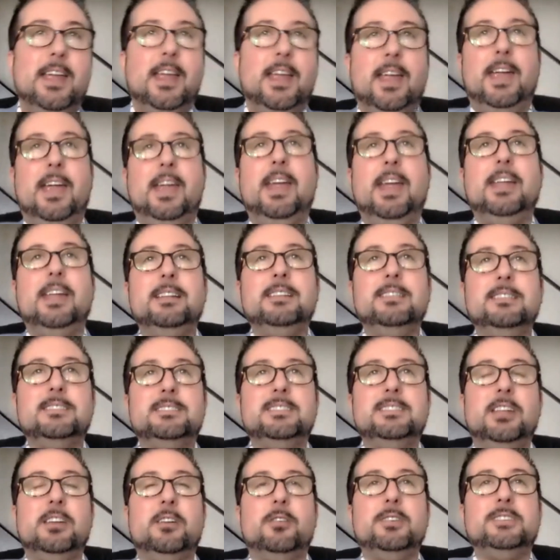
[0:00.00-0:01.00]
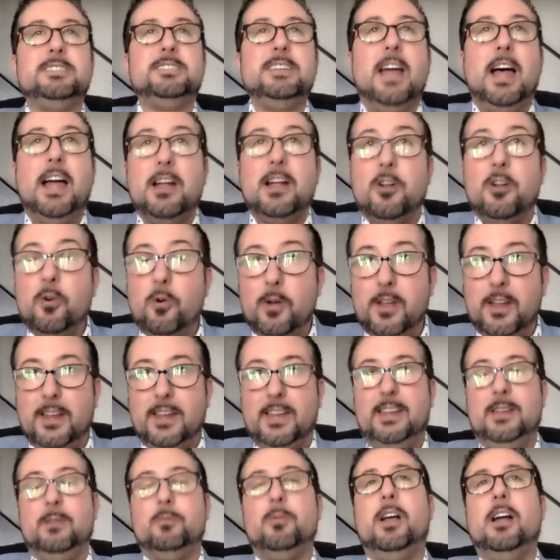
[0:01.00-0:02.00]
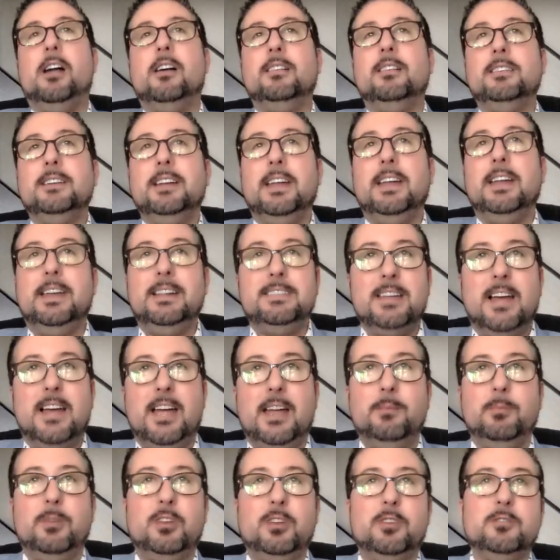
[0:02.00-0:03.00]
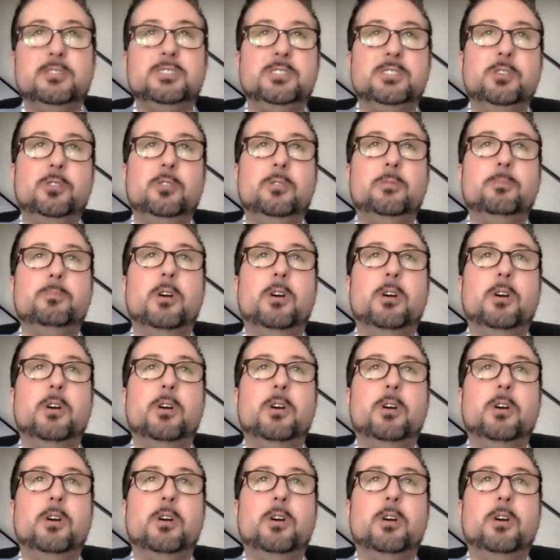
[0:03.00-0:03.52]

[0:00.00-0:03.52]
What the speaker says: and it's not going anywhere anytime soon.